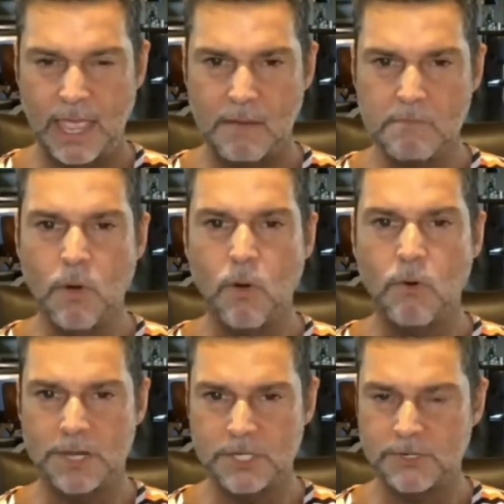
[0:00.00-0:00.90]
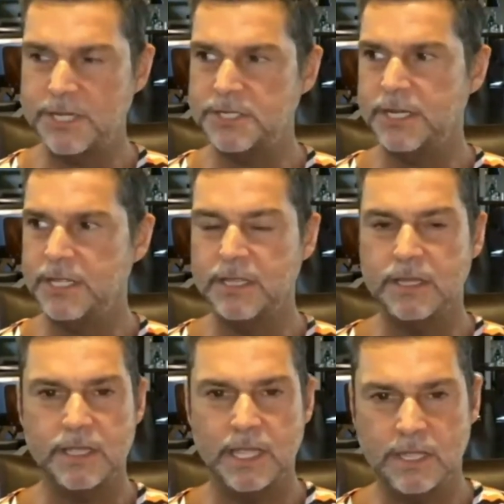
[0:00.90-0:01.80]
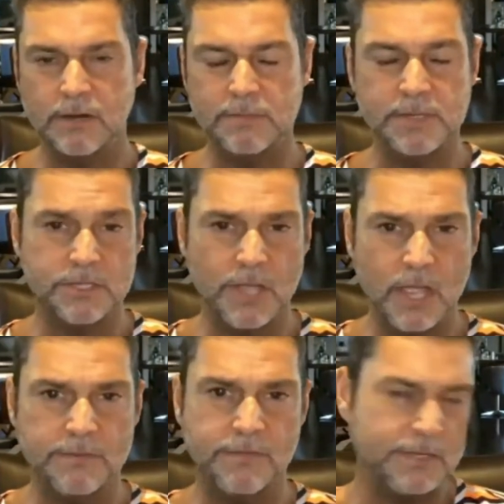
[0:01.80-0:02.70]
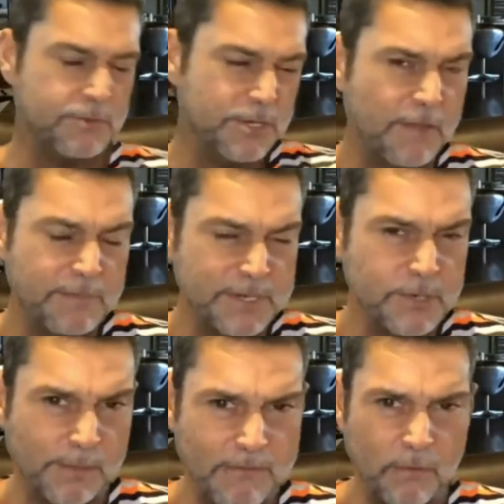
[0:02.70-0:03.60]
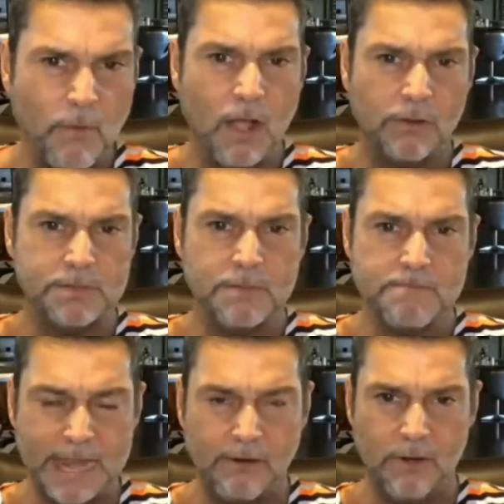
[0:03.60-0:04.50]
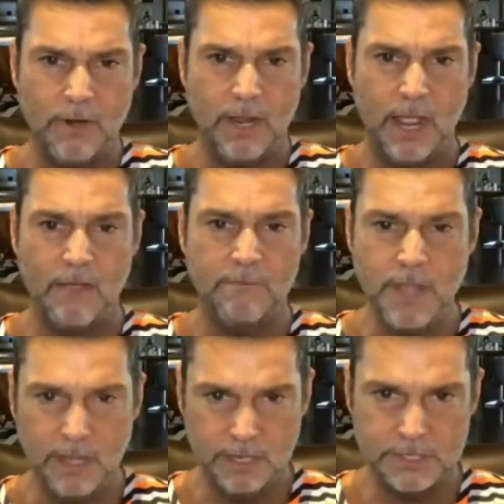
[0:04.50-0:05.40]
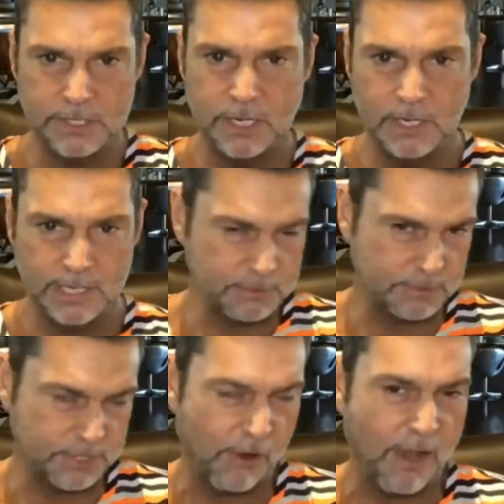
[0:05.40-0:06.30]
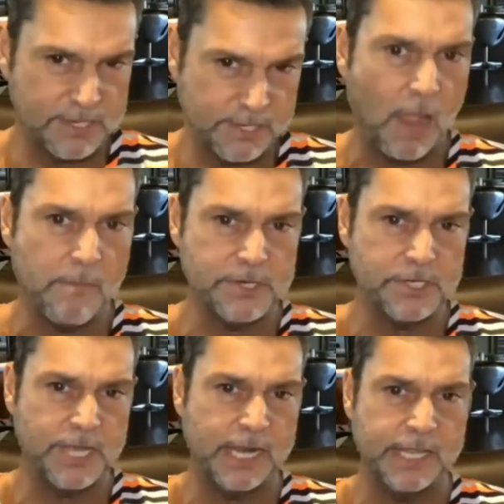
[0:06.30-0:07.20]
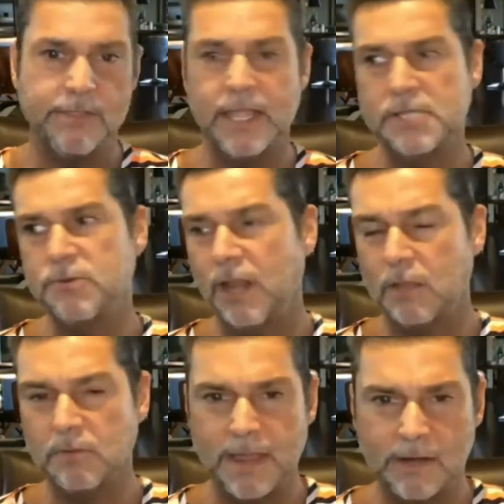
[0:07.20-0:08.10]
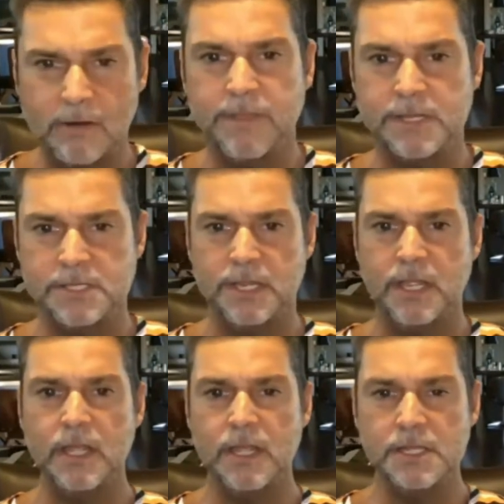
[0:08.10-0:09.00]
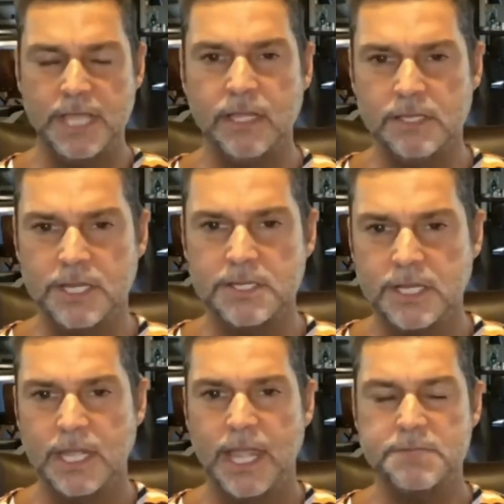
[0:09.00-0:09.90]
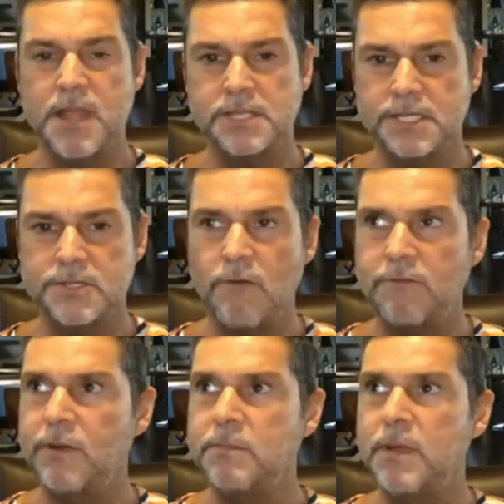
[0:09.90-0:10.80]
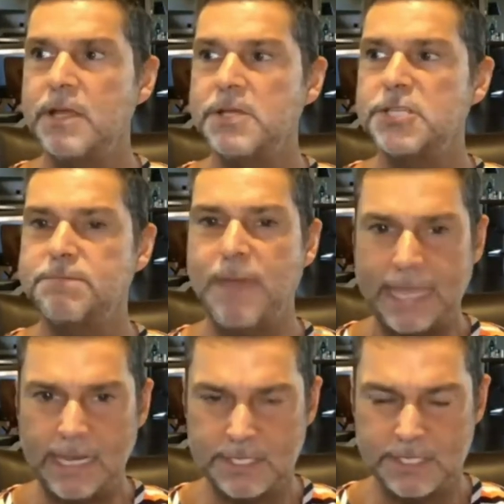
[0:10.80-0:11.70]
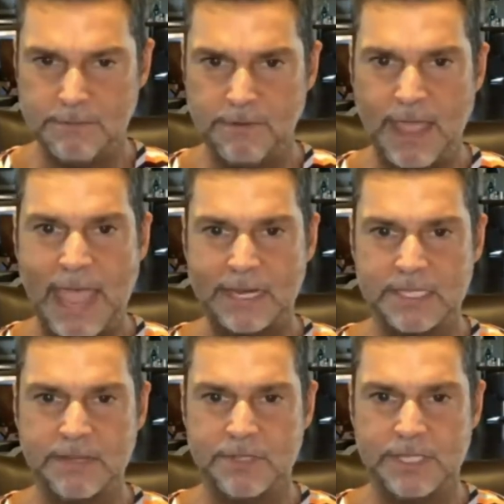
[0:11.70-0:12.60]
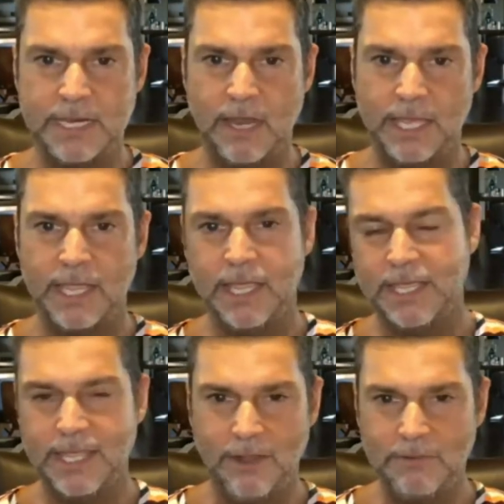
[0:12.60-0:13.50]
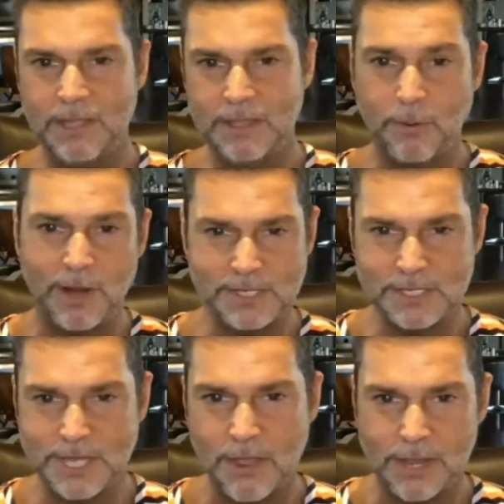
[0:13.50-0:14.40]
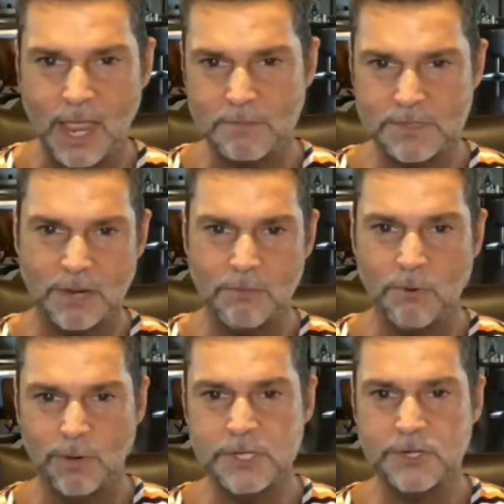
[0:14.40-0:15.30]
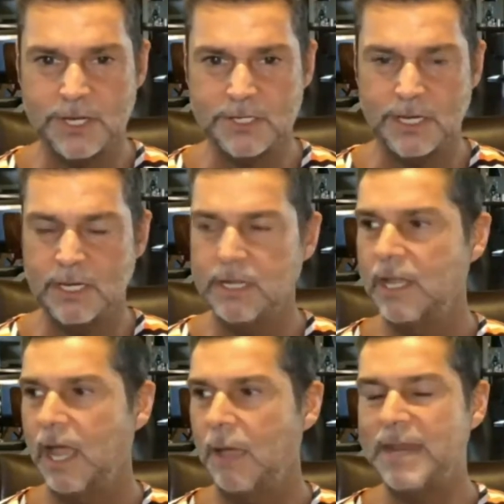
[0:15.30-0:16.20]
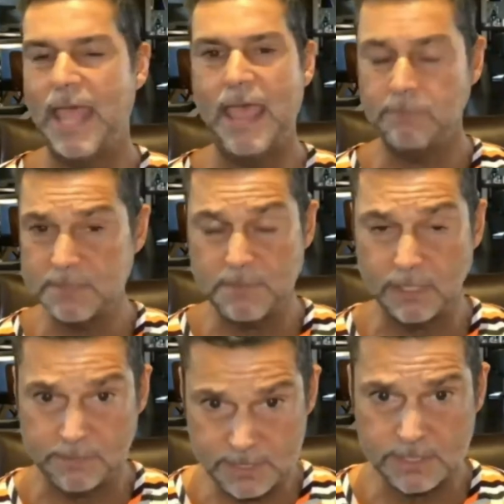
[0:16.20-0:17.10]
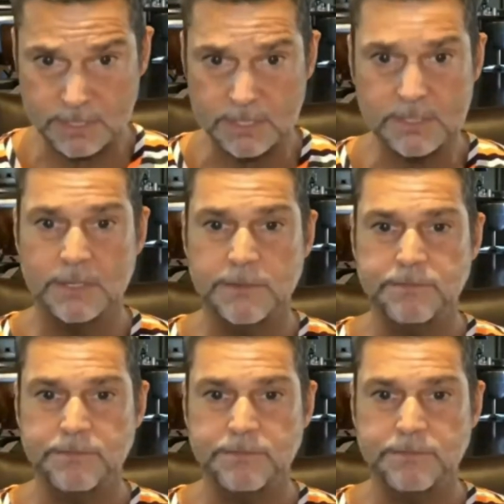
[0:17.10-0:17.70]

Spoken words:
more interested in the crypto side of things, which I've been talking about for a while. Crypto and macro have merged. That's what Skybridge is telling you. That's what Global Macro Investor tells us. It's merged, and it's not from speculative activity like, the price is going up, so we're all interested. Everybody's building businesses.